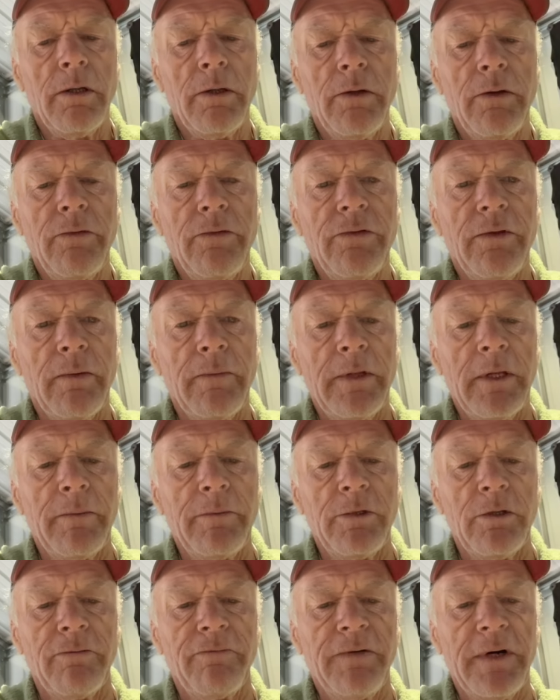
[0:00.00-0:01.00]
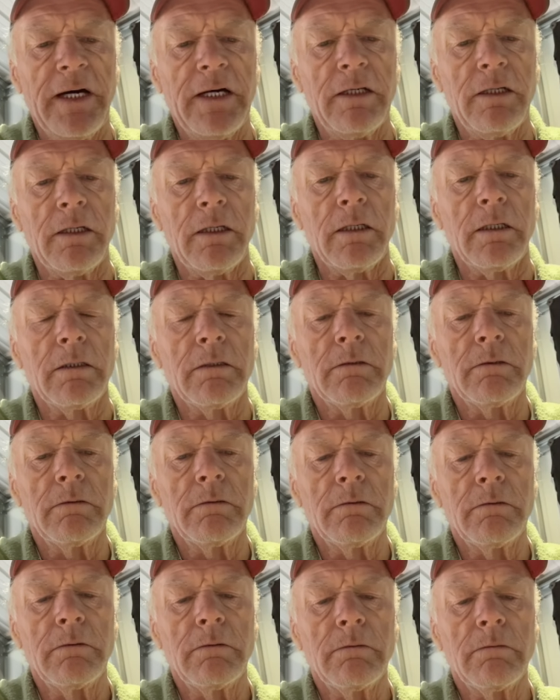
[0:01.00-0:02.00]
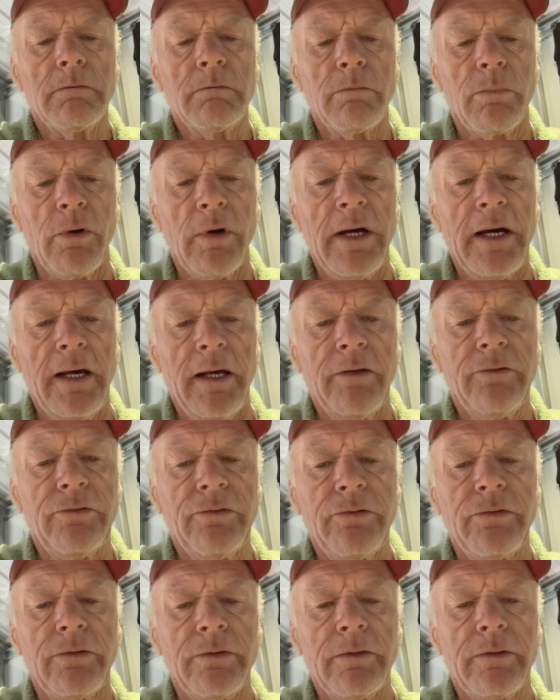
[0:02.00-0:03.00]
some of them you'll find are brass.